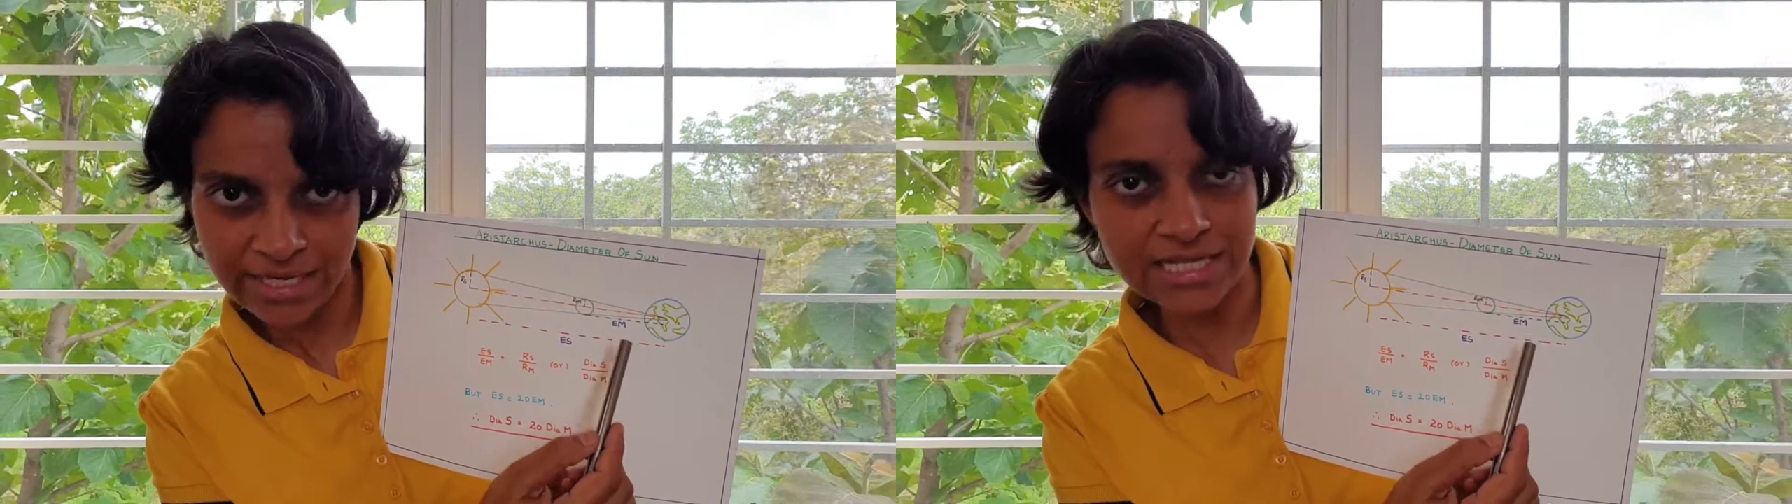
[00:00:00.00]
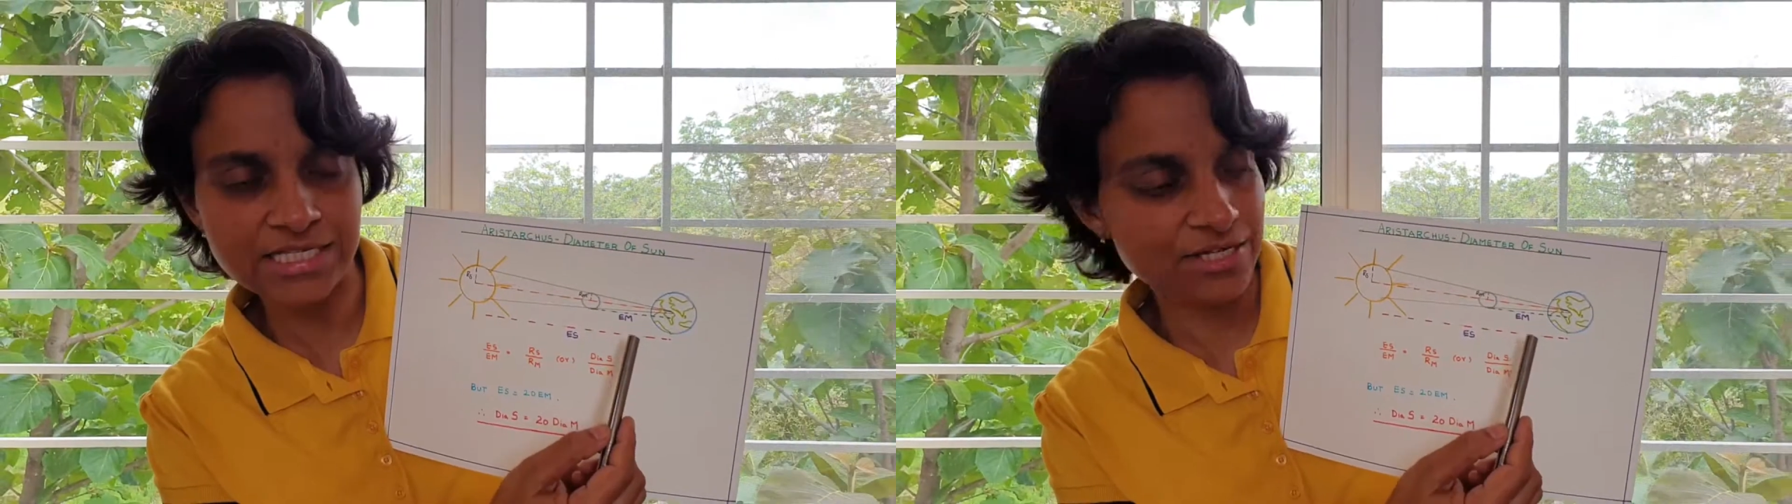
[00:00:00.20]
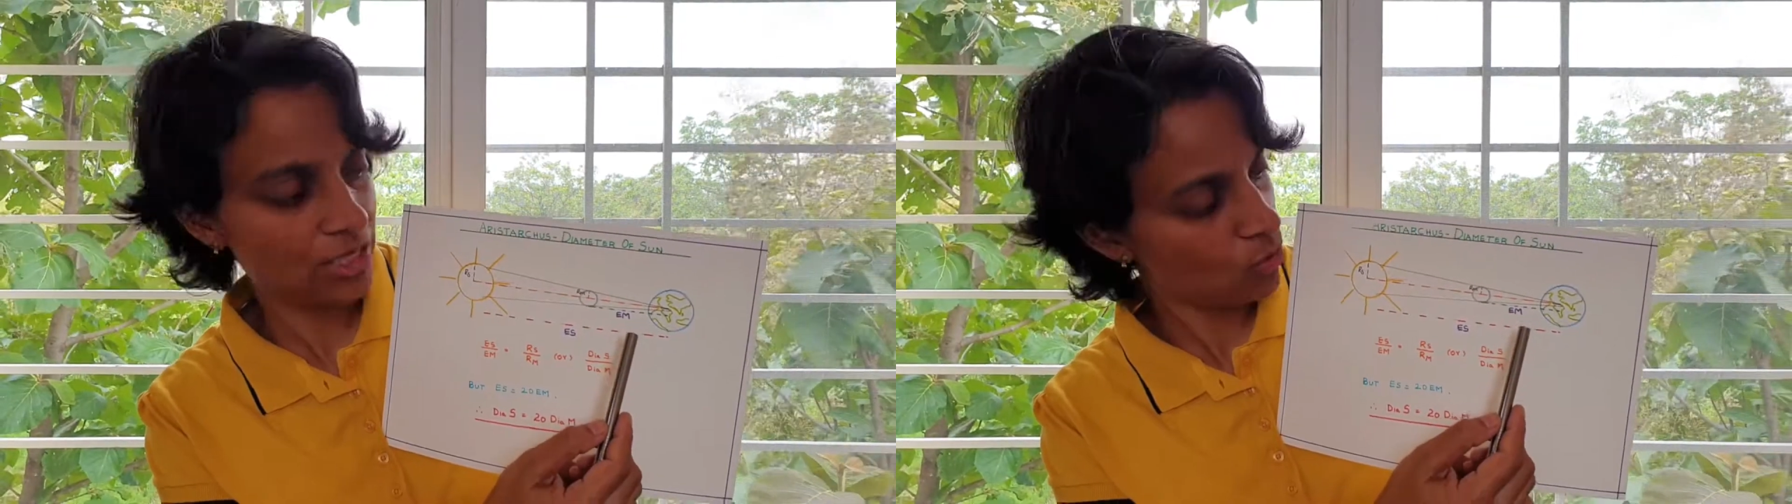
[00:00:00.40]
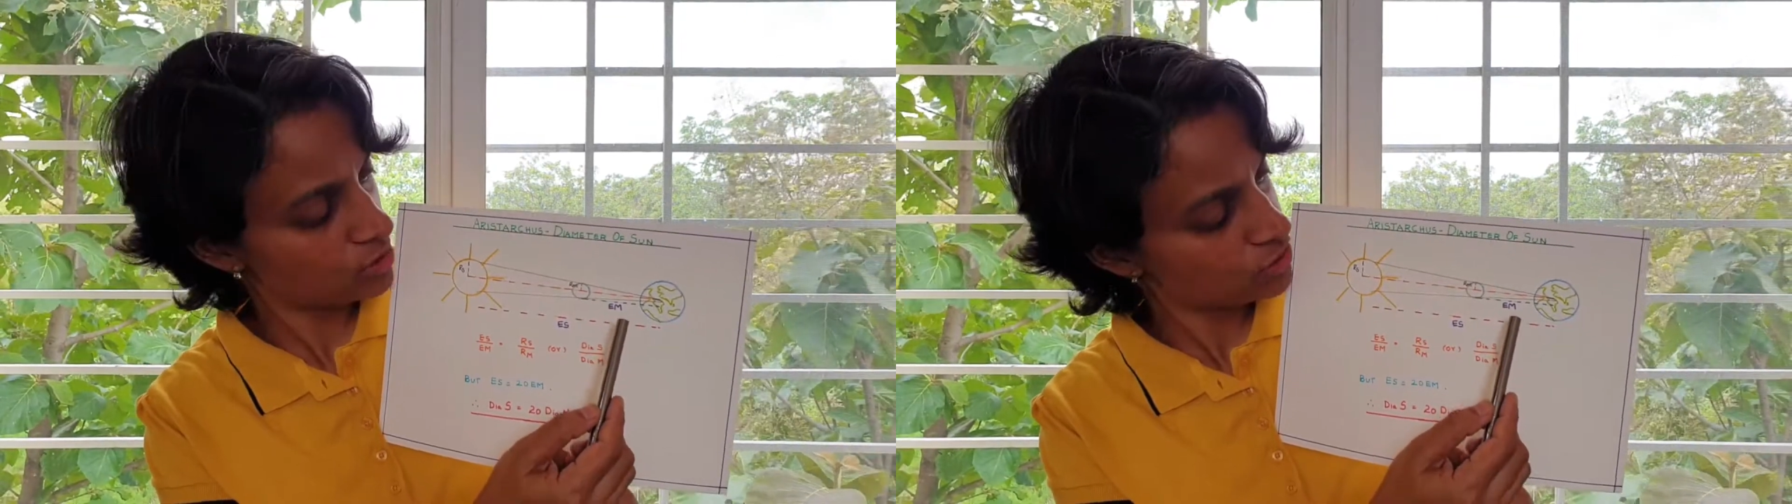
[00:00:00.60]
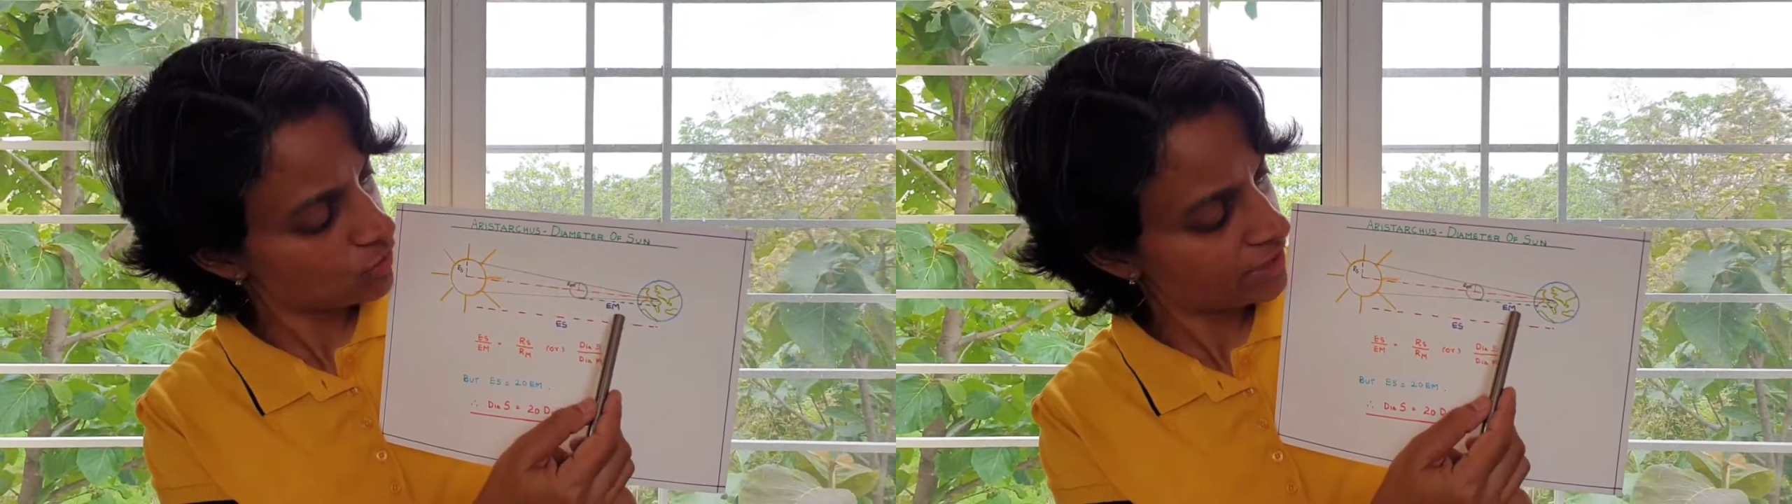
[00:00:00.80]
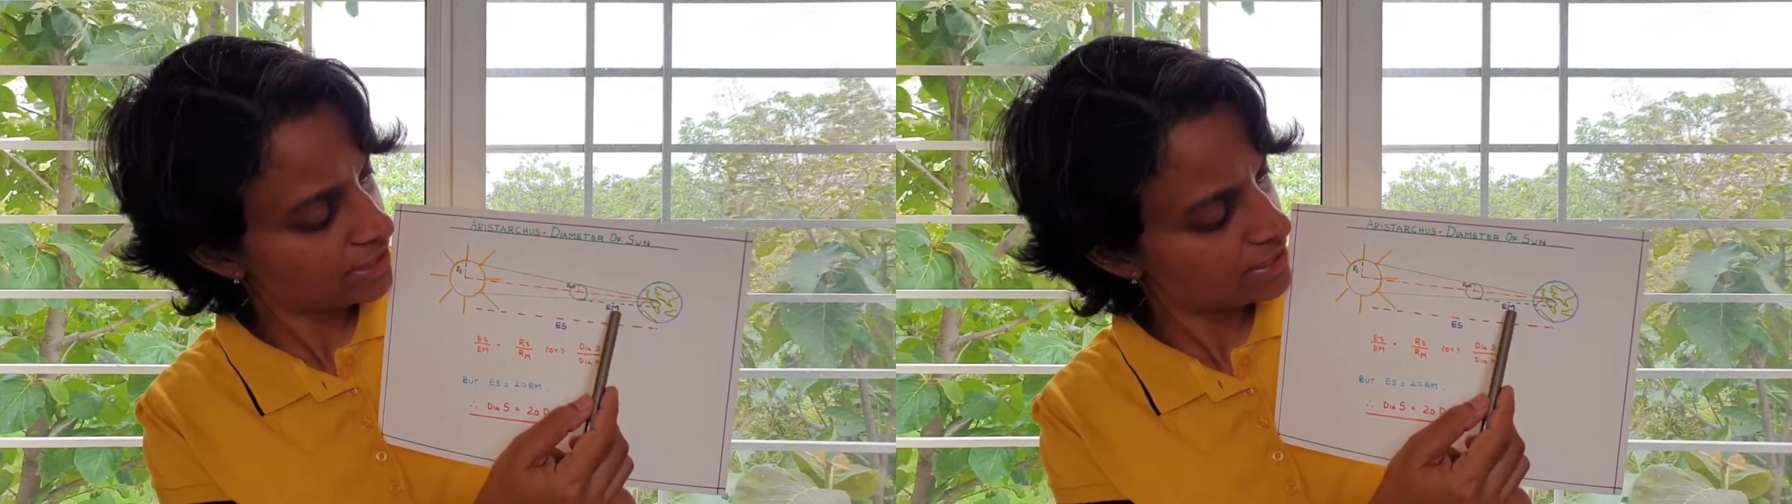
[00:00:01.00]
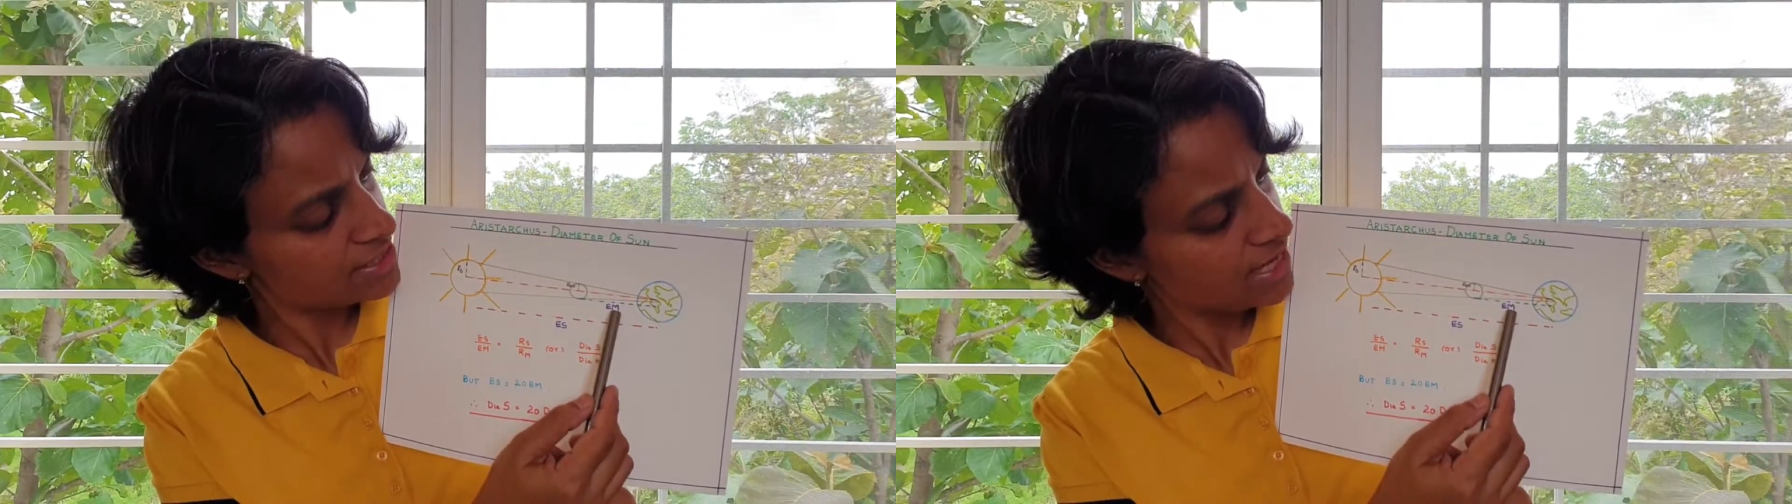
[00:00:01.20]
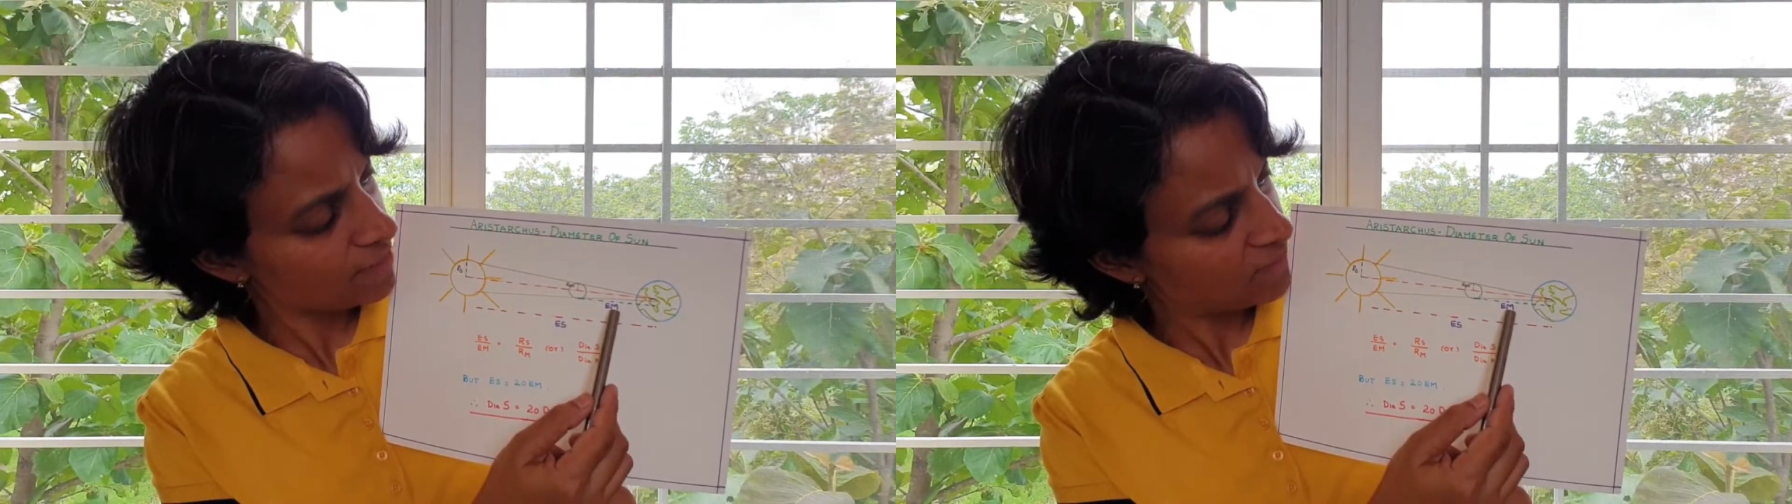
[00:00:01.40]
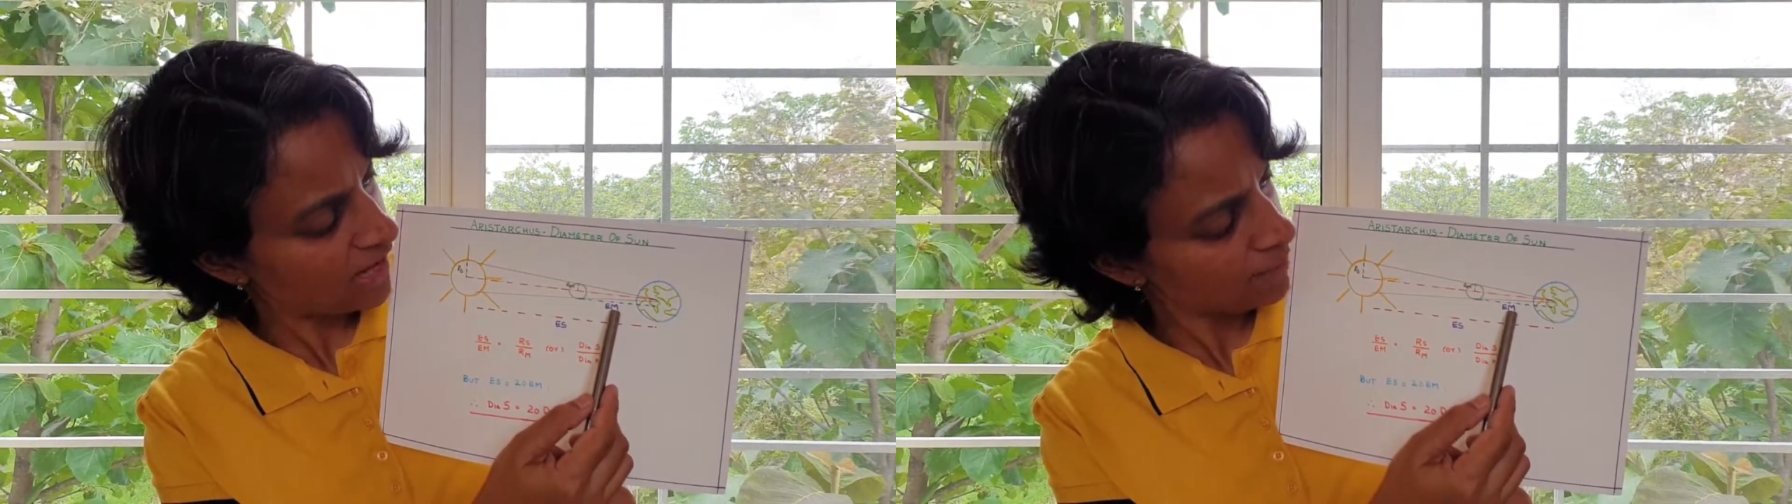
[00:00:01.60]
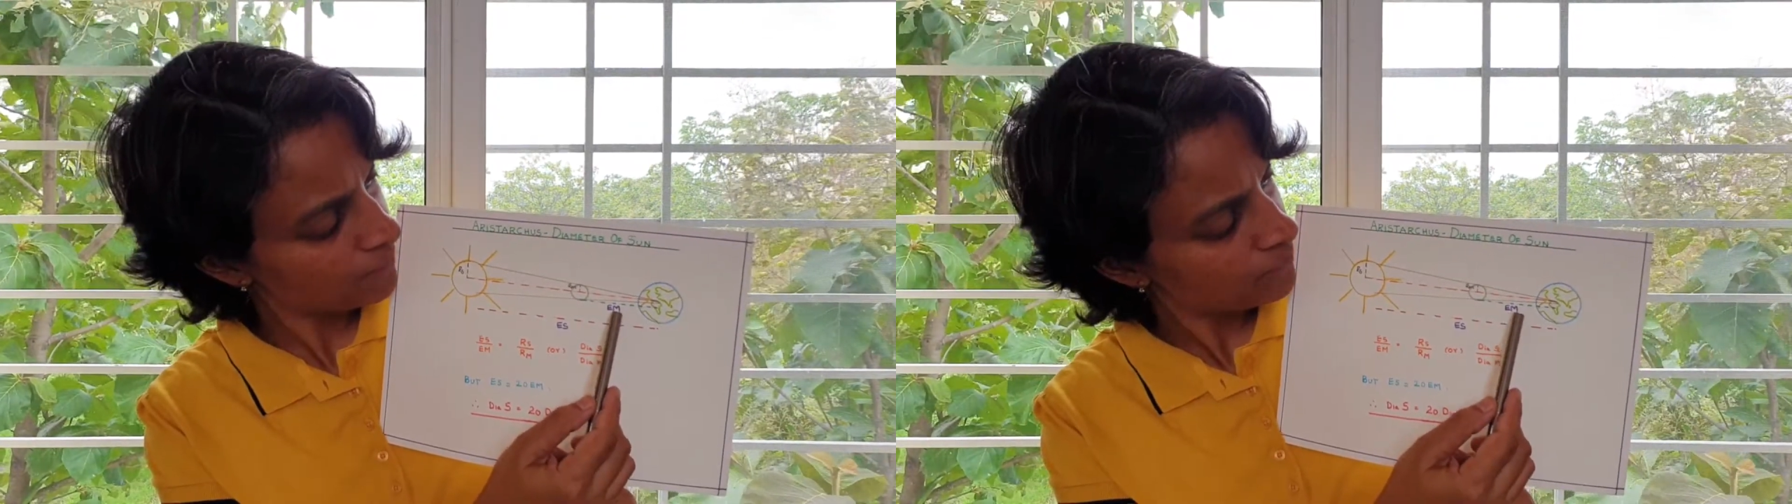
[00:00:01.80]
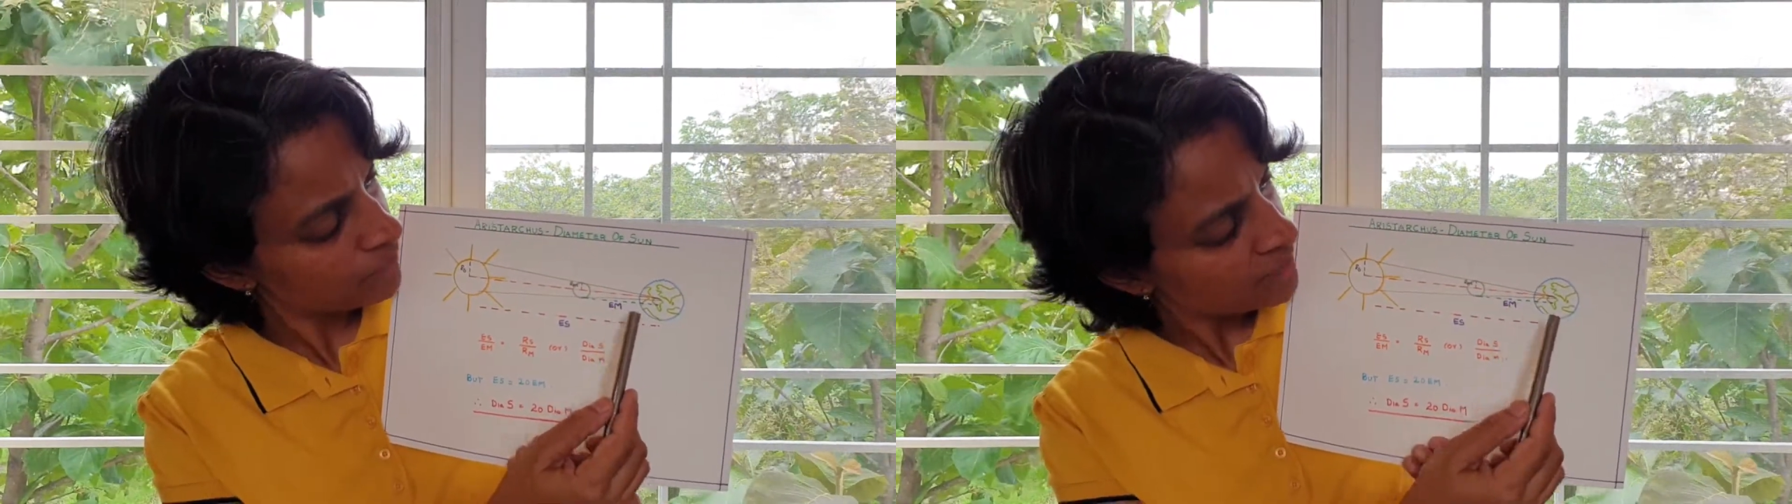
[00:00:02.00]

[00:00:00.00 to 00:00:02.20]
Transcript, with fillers: Yesterday also we did the same thing,